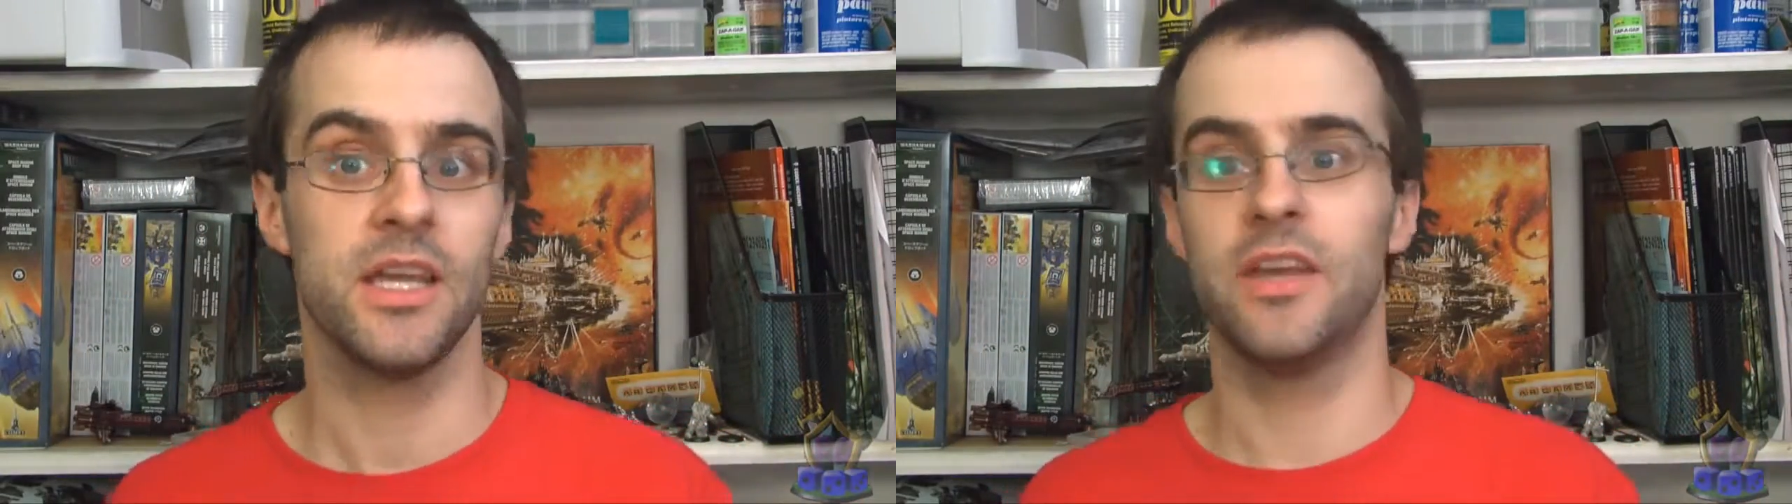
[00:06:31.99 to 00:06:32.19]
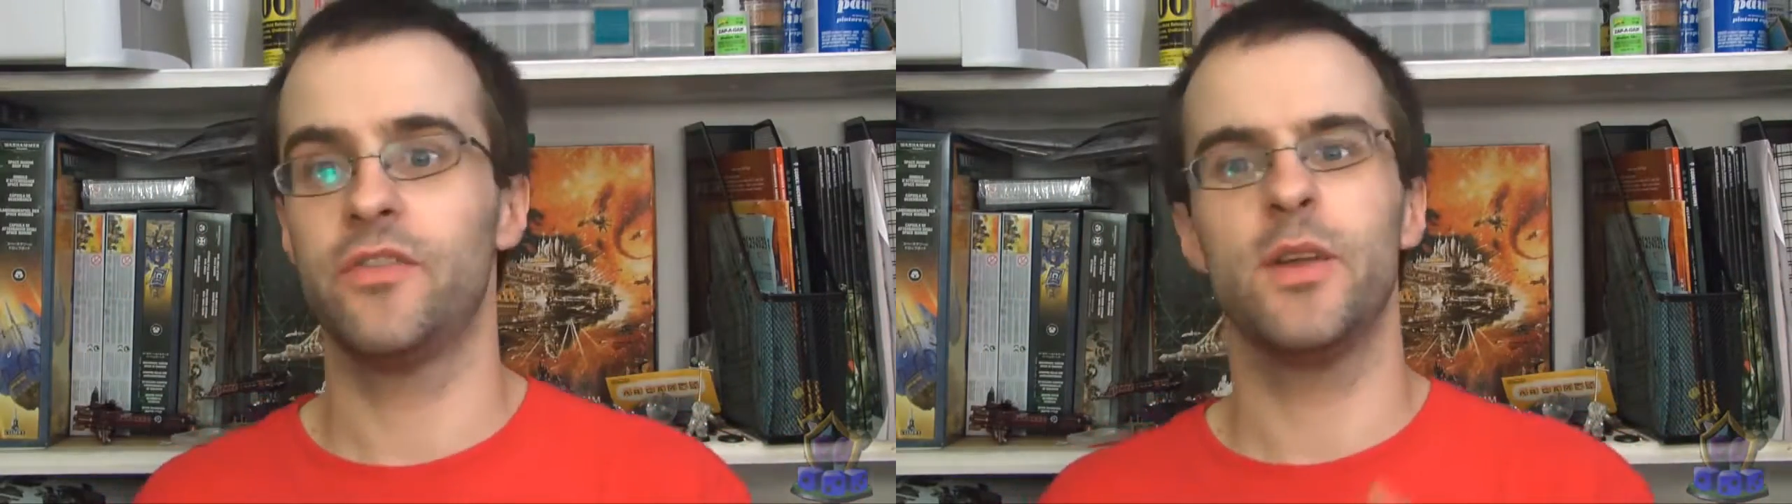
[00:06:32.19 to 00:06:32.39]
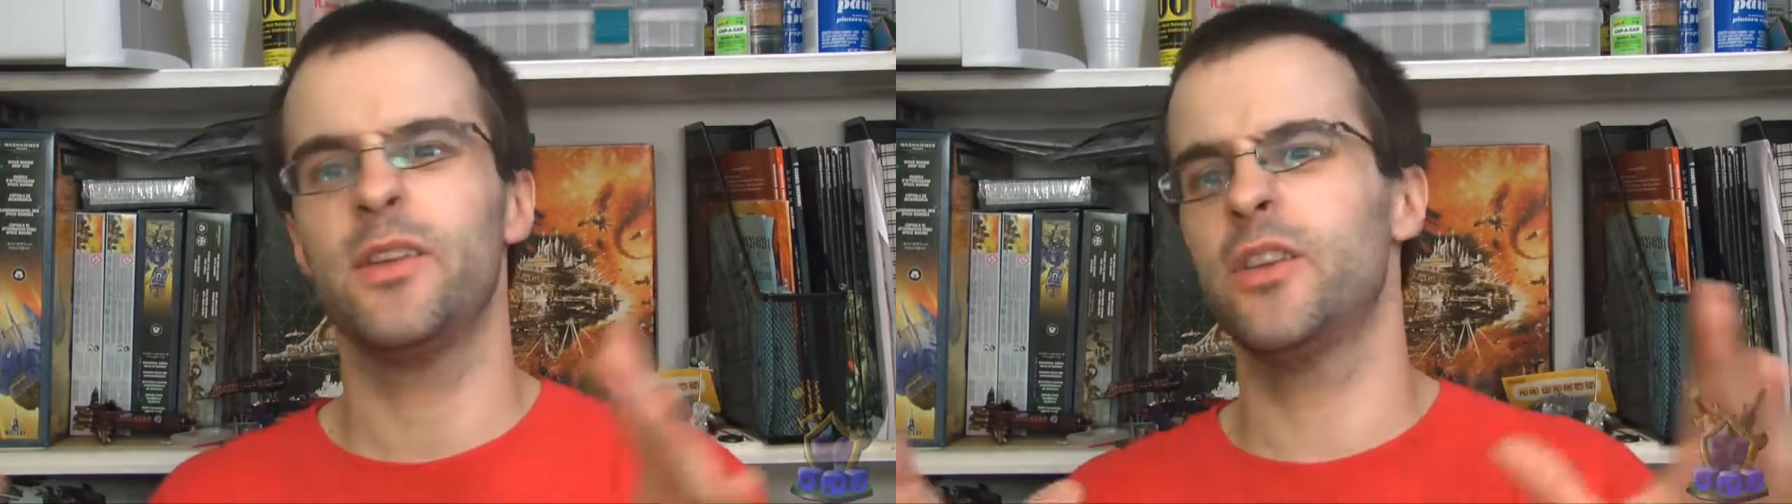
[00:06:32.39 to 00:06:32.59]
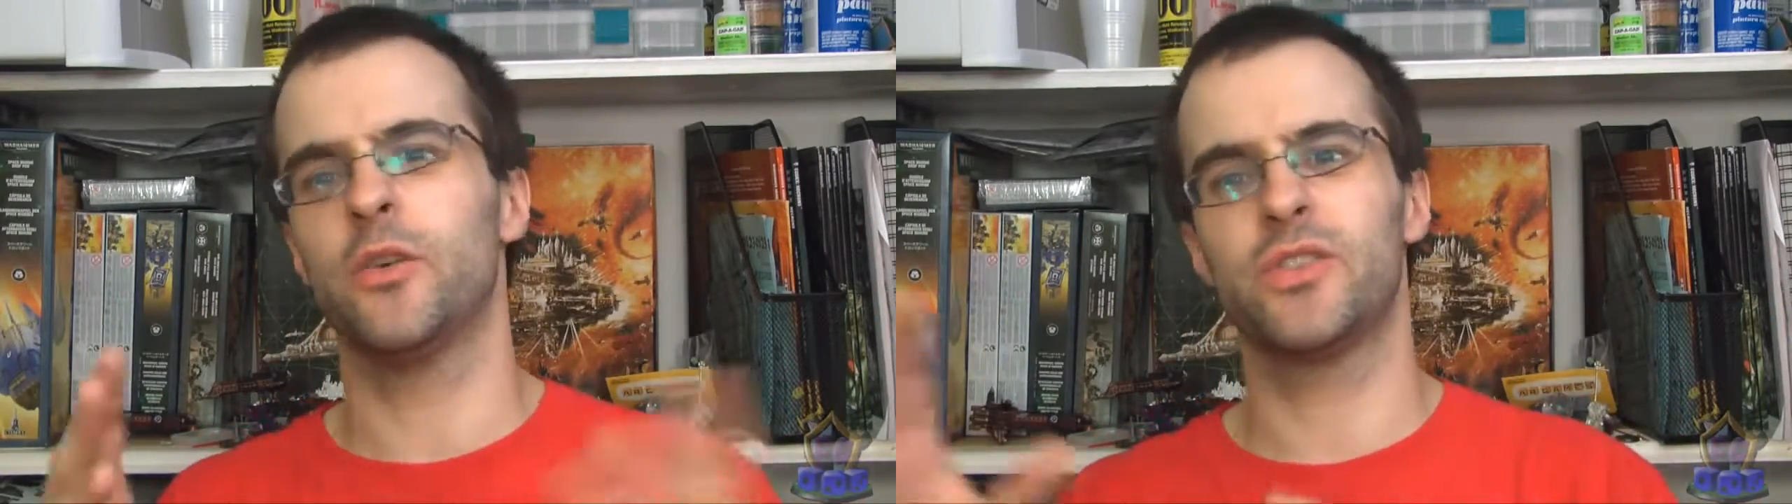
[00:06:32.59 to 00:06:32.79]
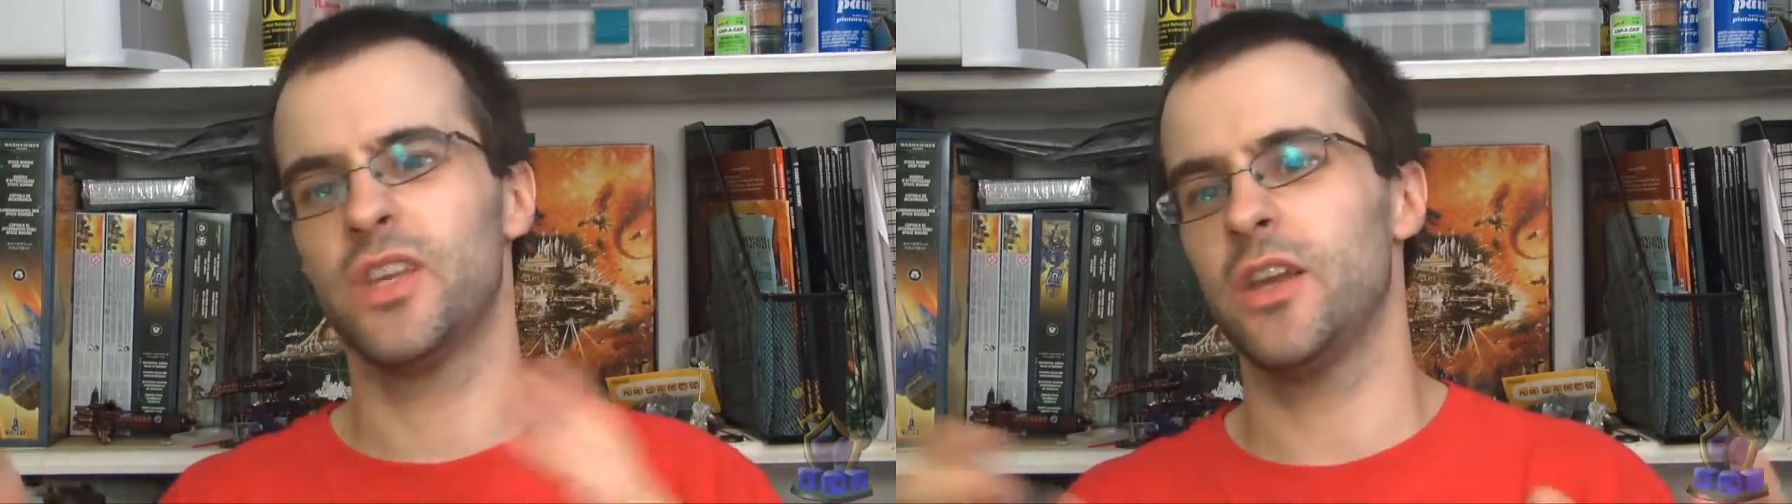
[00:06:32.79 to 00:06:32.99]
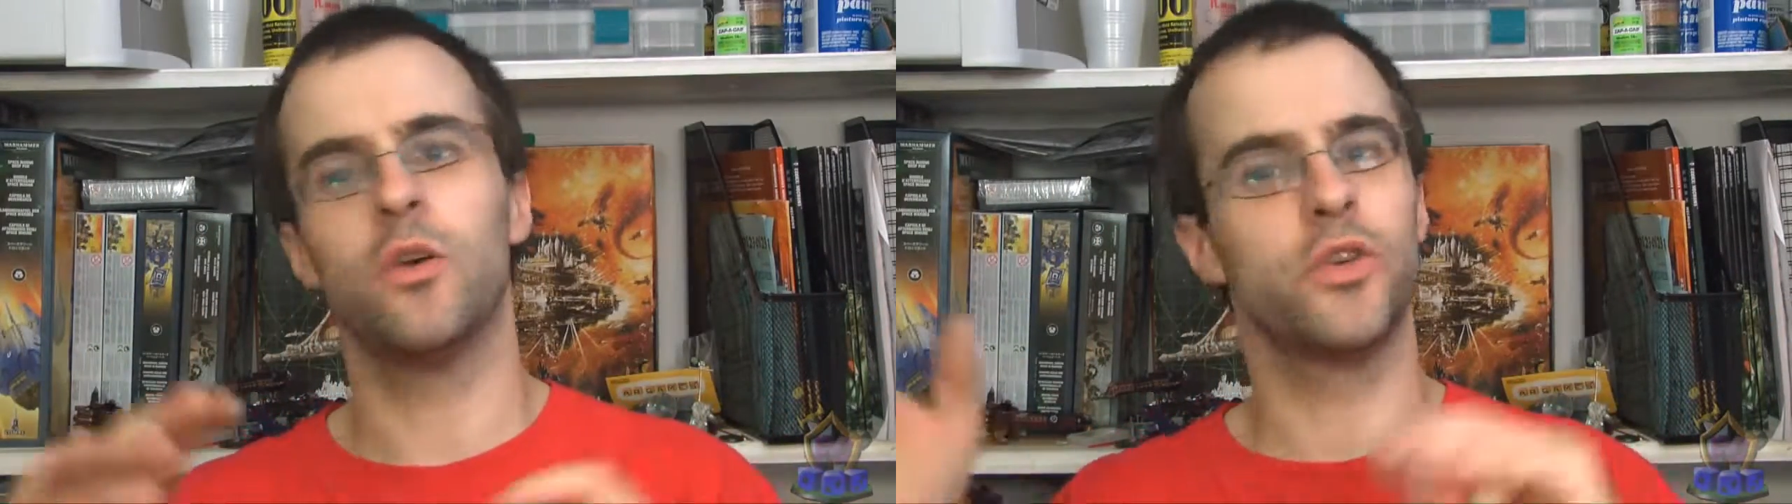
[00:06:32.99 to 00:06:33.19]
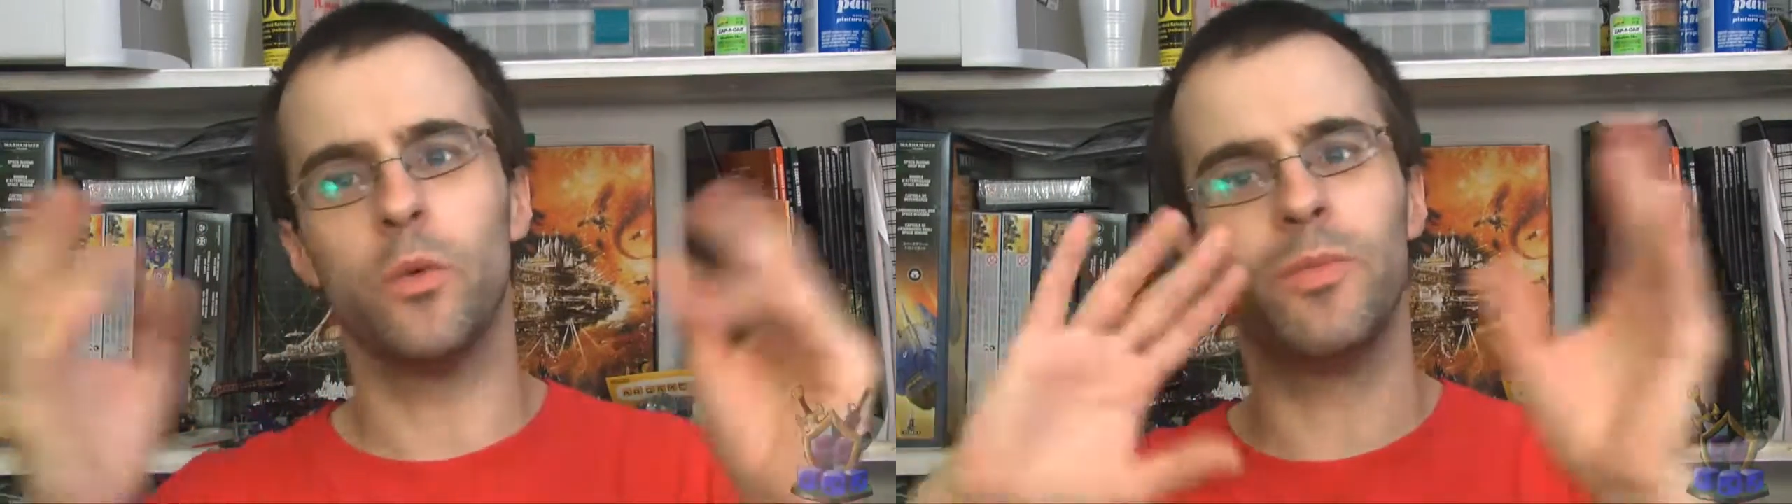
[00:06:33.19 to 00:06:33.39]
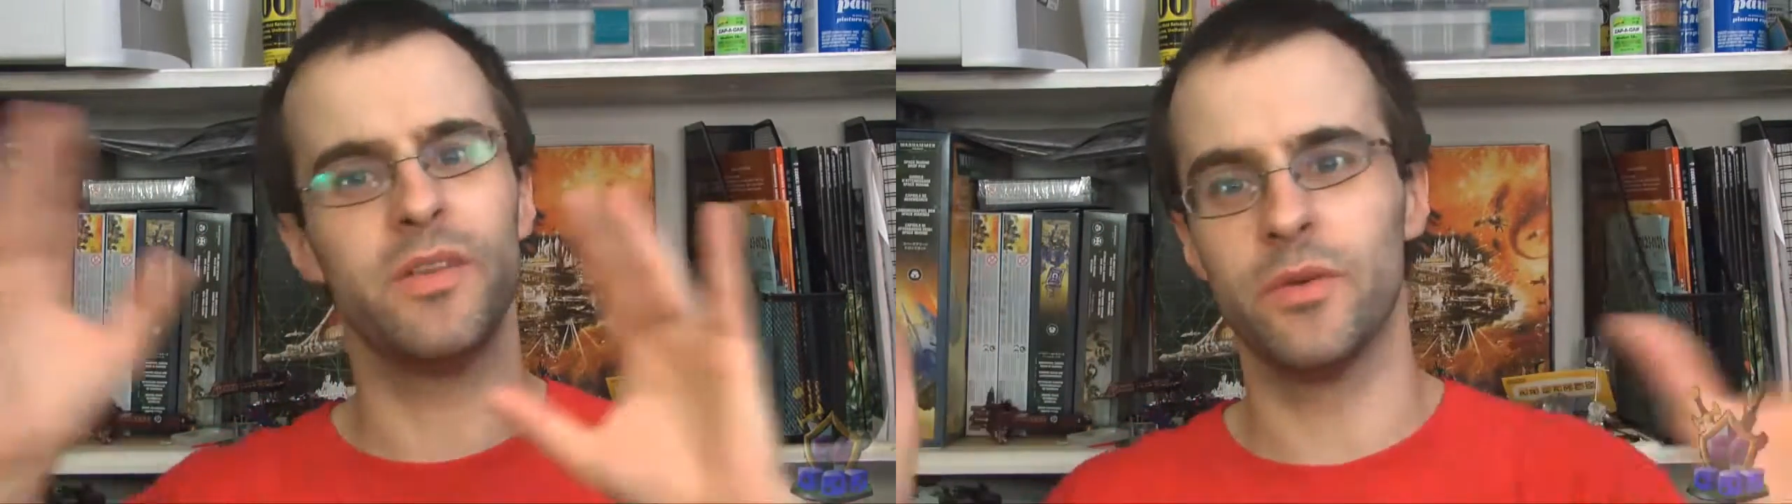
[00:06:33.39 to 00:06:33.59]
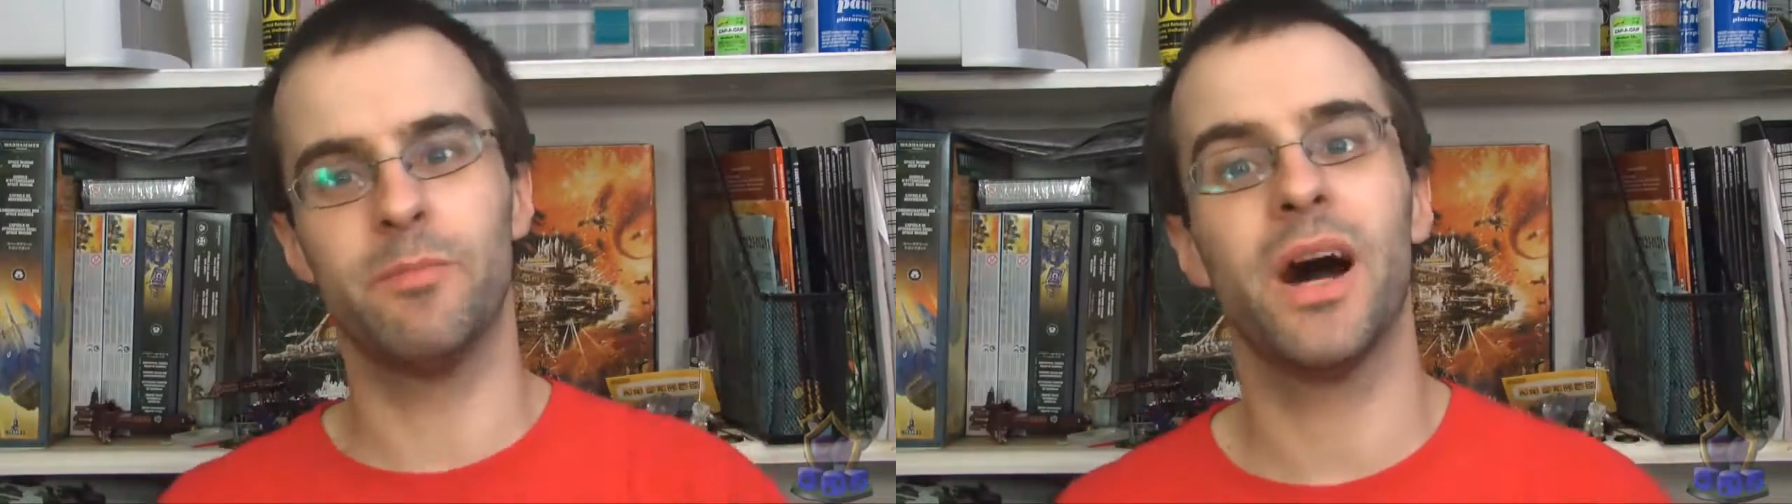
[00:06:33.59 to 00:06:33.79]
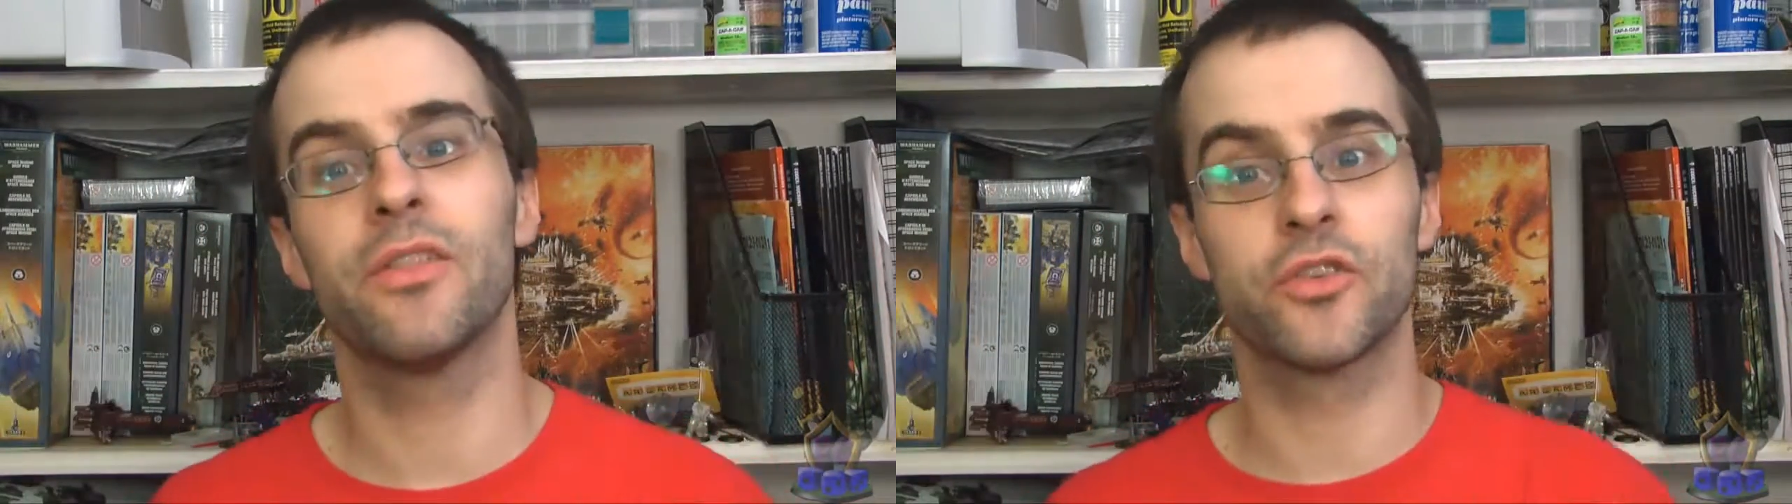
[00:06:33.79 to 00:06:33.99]
If you know, say, oh, don't
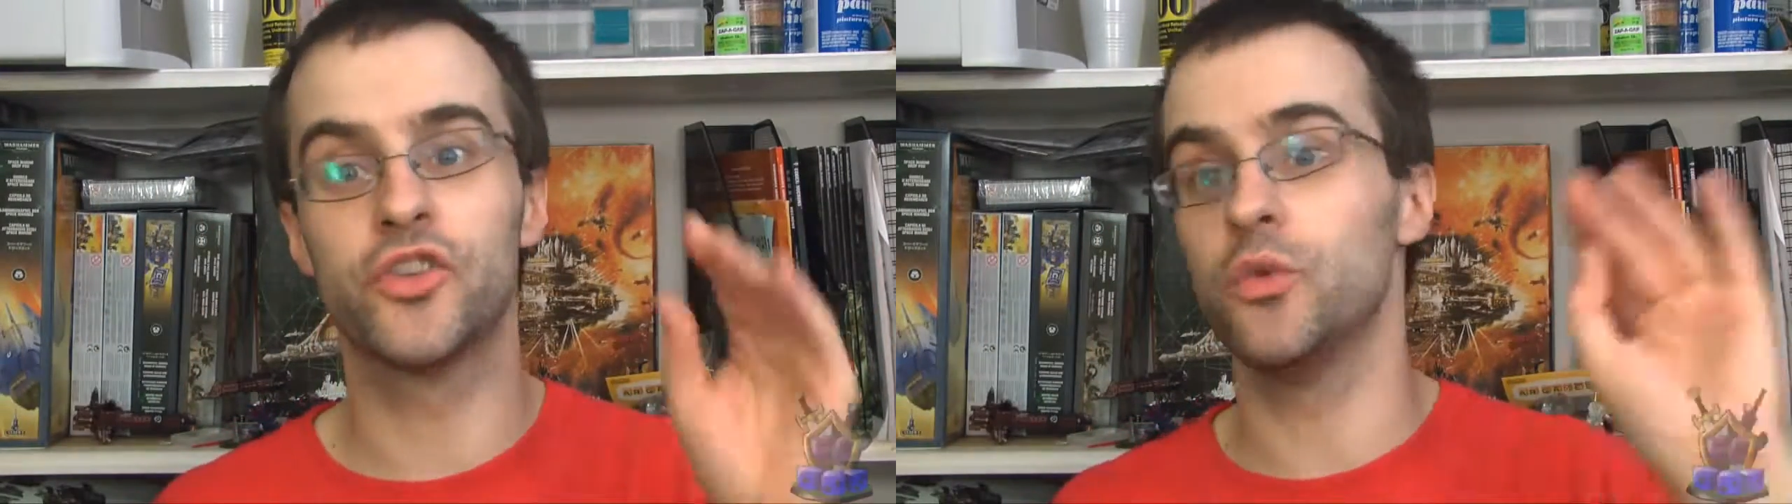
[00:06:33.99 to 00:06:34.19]
even bother,